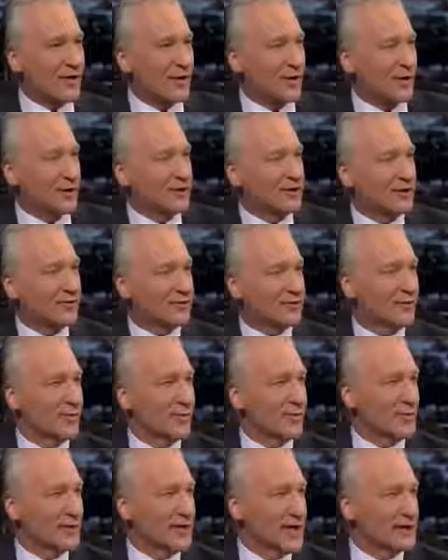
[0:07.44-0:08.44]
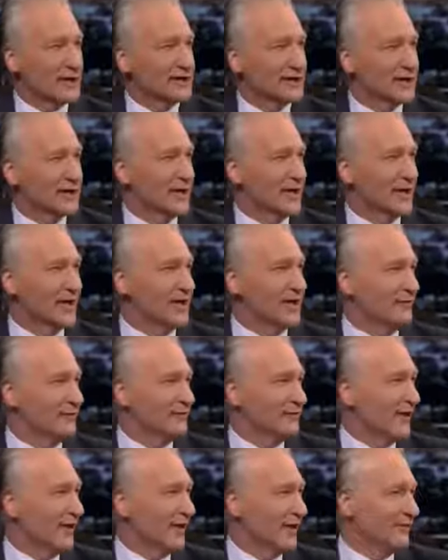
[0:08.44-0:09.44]
are old enough to remember
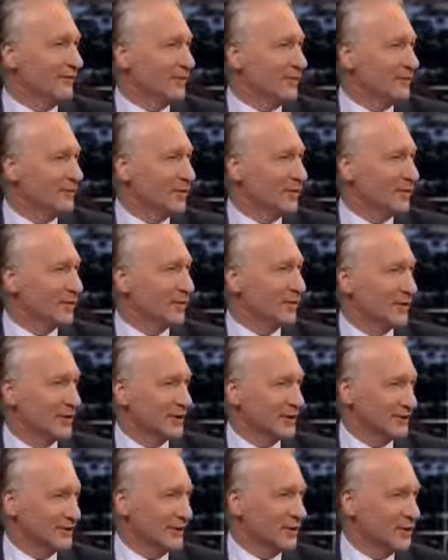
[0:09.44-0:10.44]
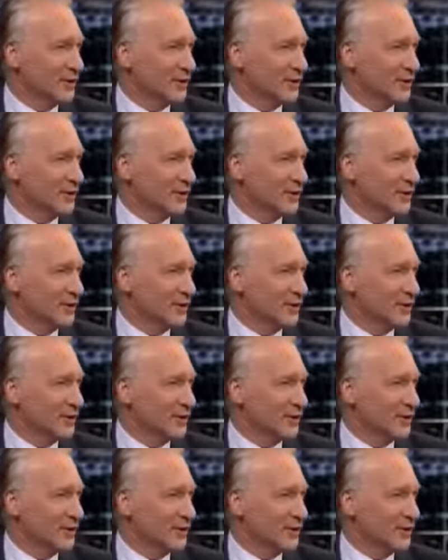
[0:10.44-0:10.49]
1995 when Bill Clinton